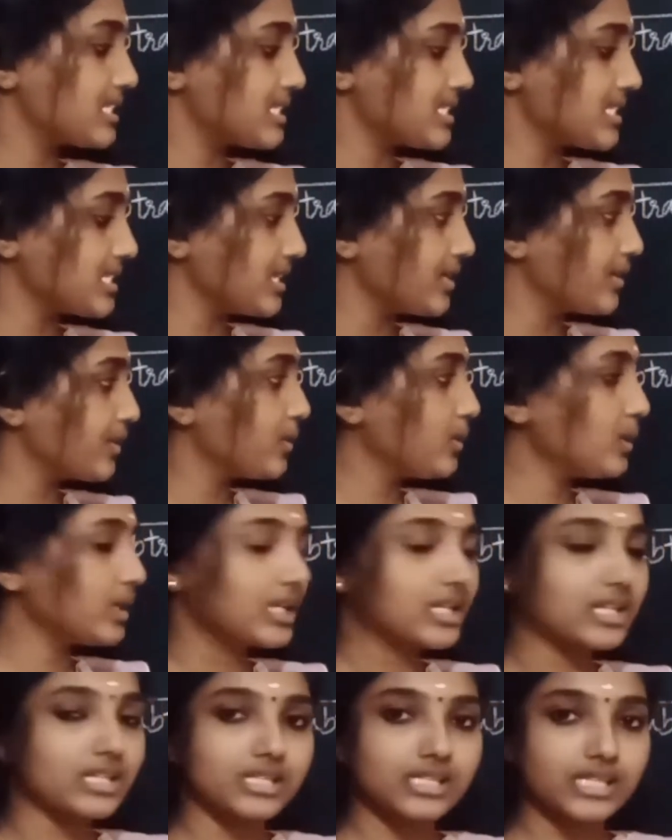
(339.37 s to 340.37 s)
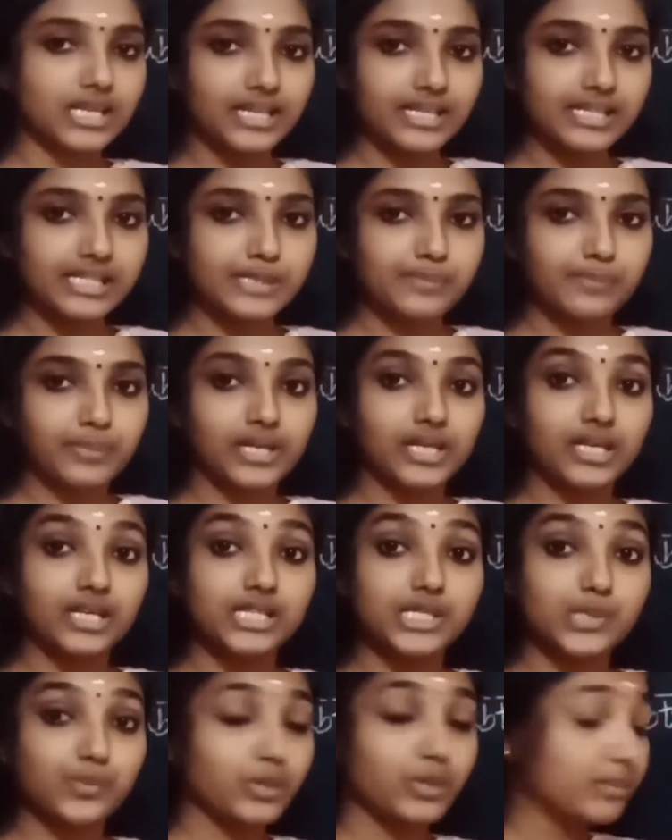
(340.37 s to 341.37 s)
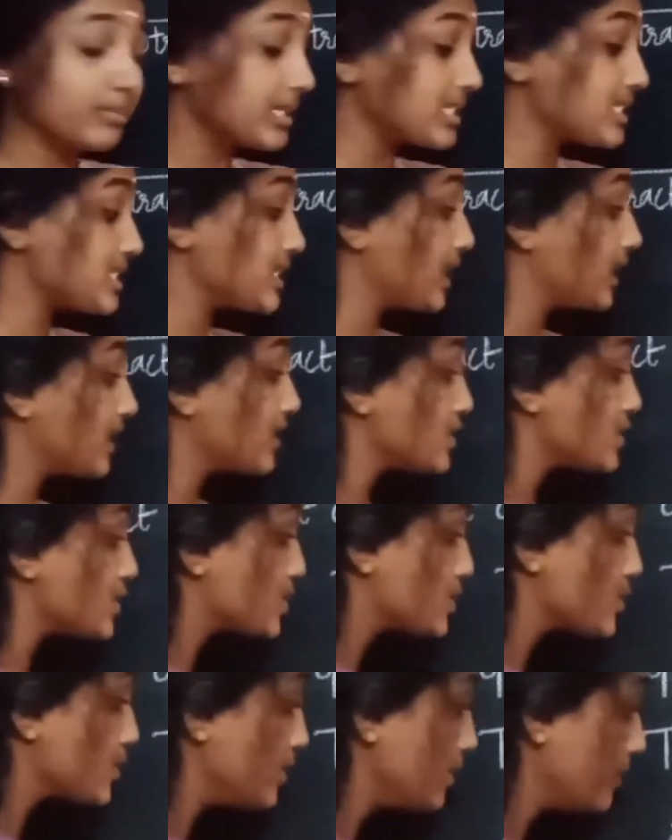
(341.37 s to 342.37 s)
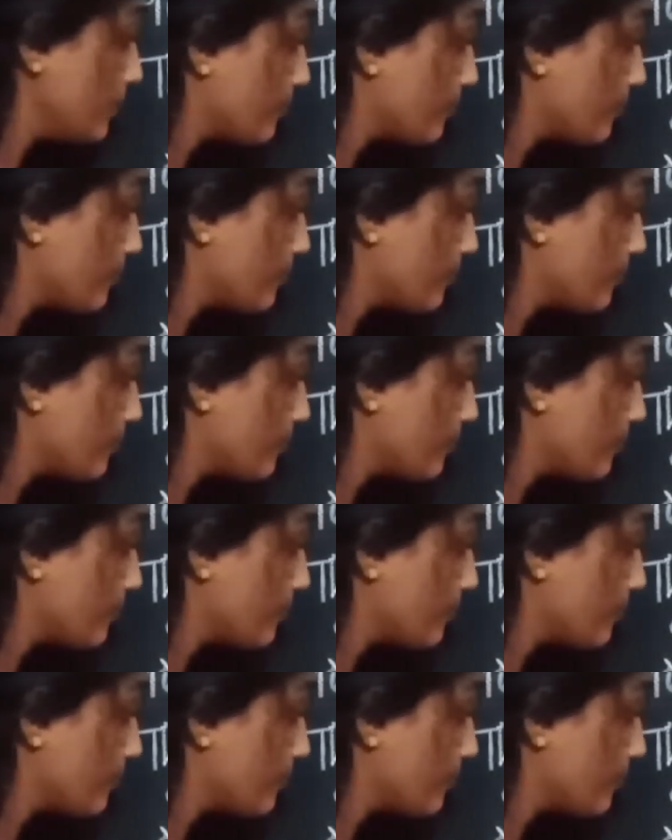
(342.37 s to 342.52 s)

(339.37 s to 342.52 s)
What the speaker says: 0 in tens place will be changed to